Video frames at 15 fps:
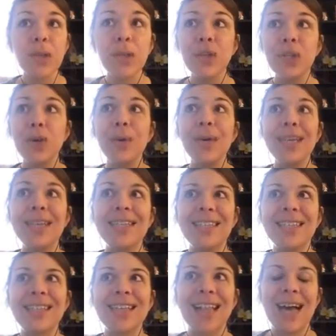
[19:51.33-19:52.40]
So is
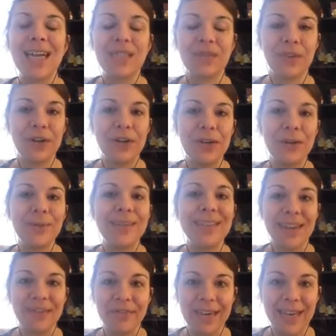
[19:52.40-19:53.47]
this class for you?
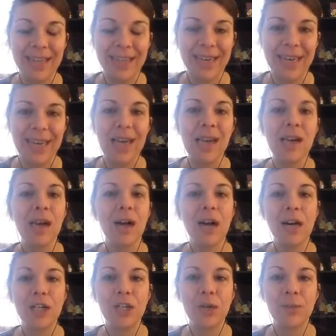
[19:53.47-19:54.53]
Definitely.
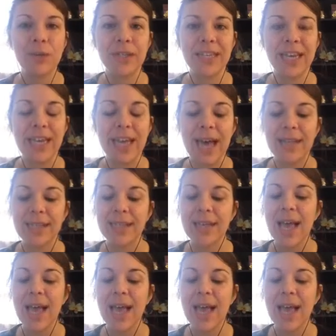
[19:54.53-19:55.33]
100% yes.